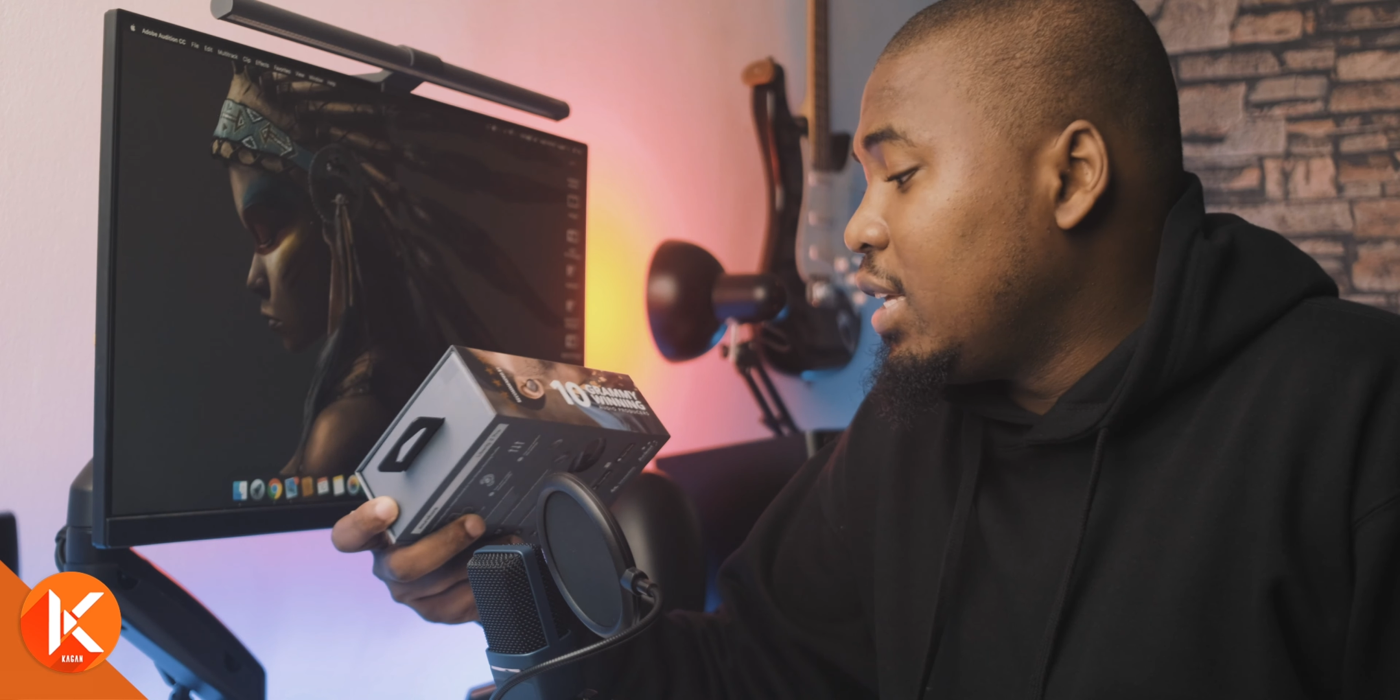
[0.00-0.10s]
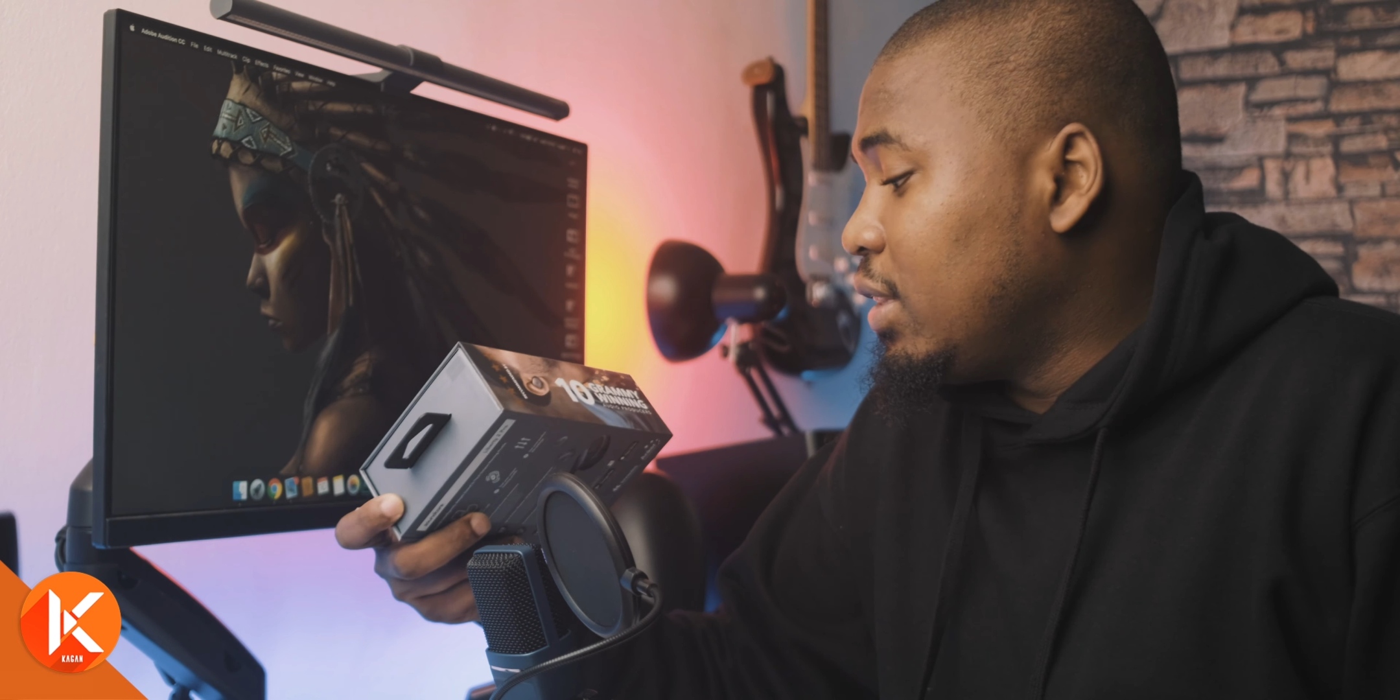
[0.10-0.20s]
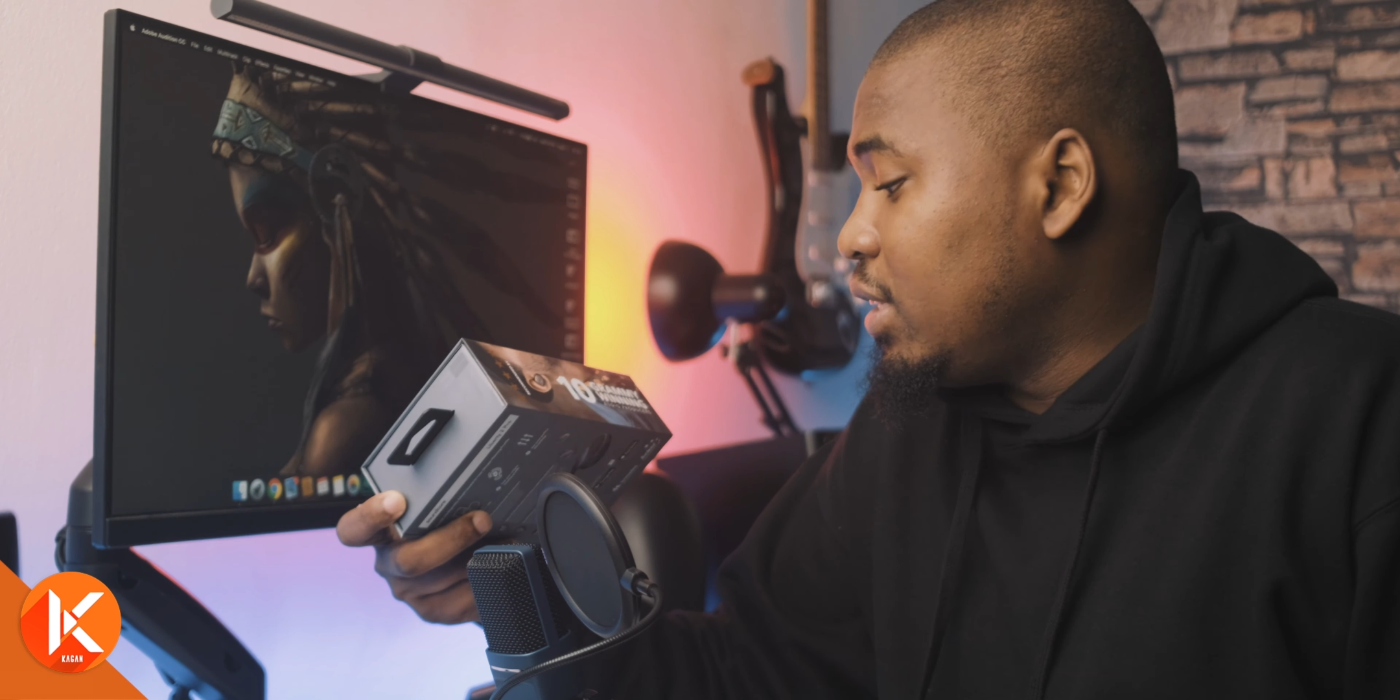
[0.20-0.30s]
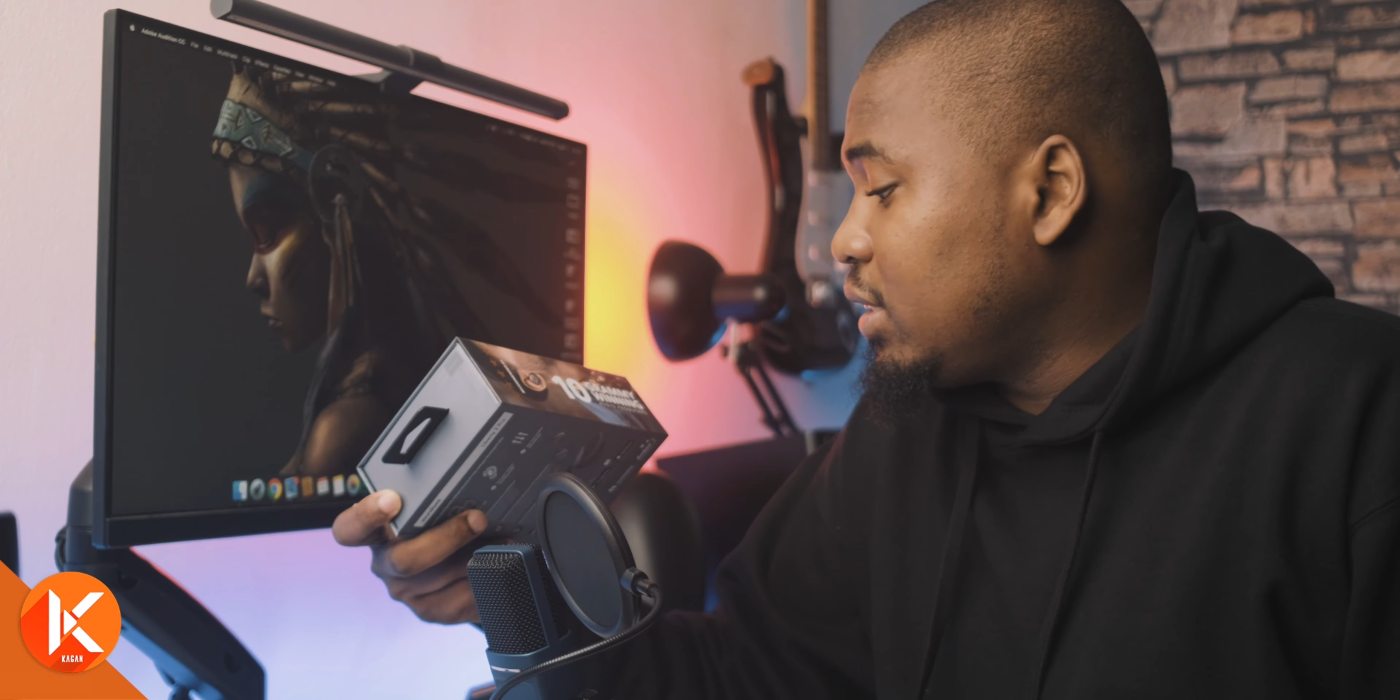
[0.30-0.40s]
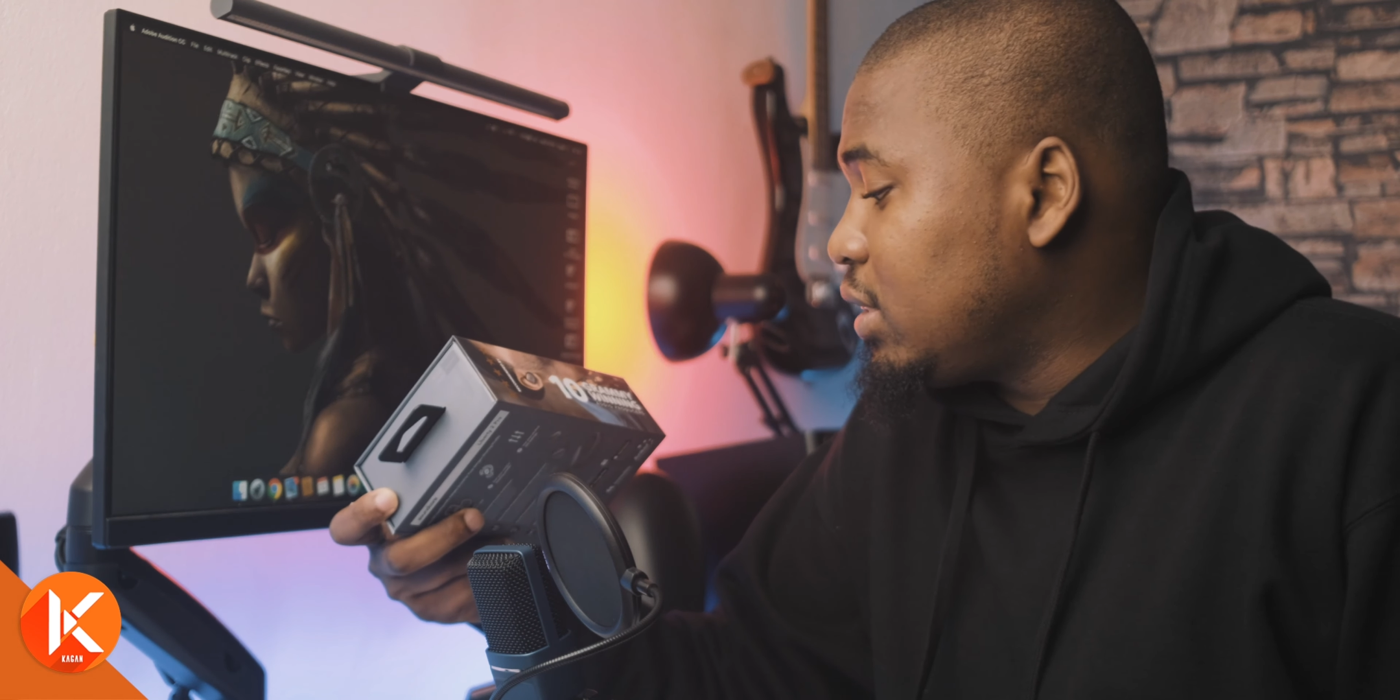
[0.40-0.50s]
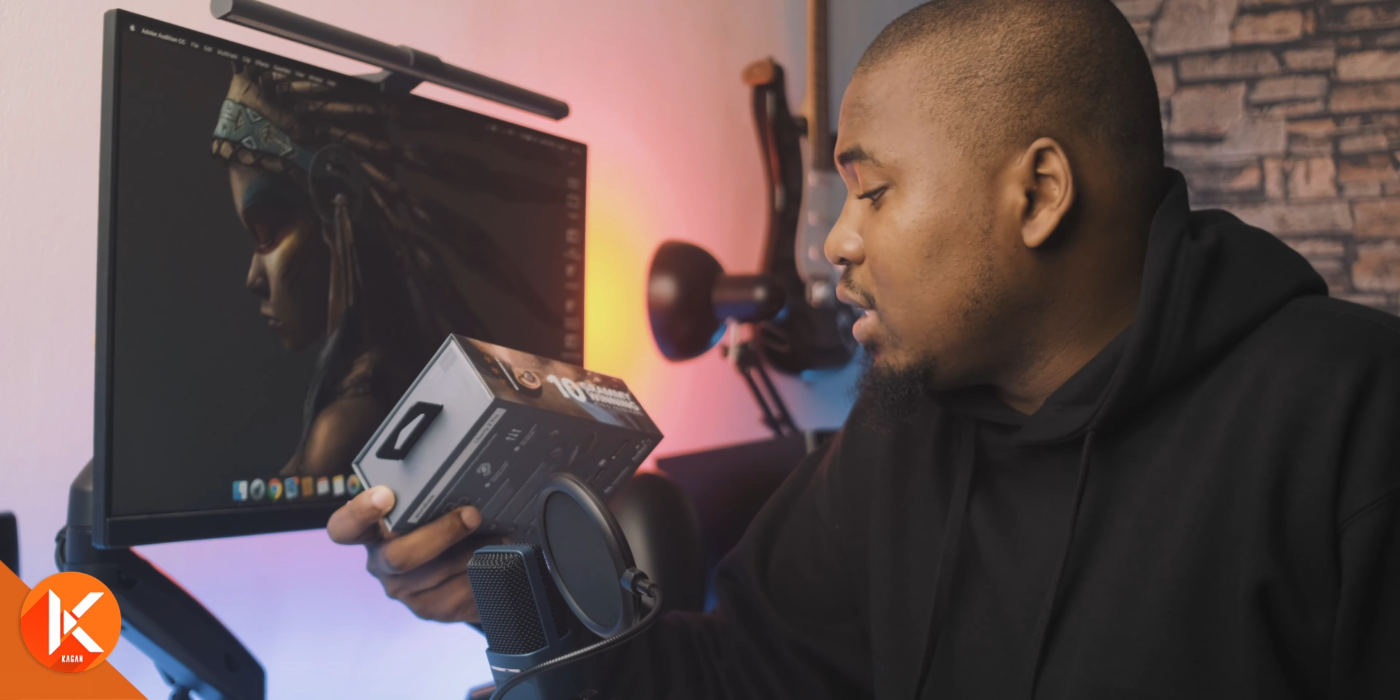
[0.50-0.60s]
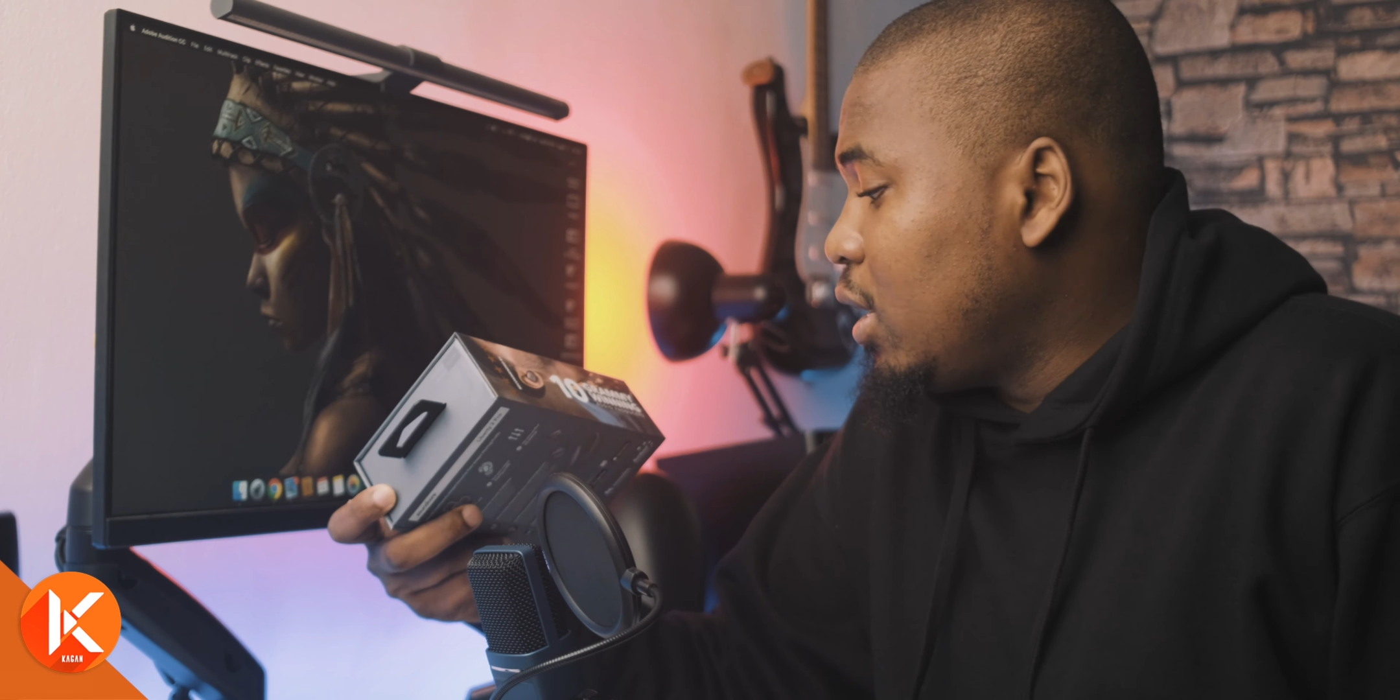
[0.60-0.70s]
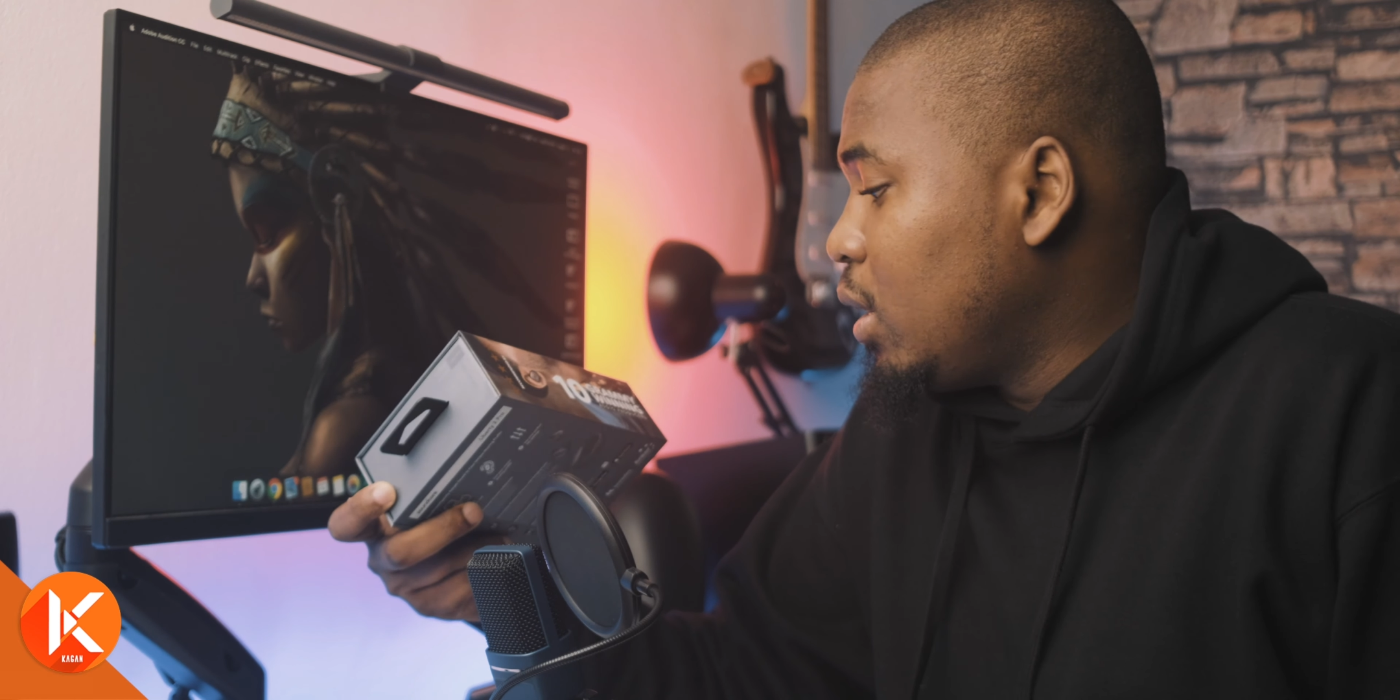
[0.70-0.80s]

this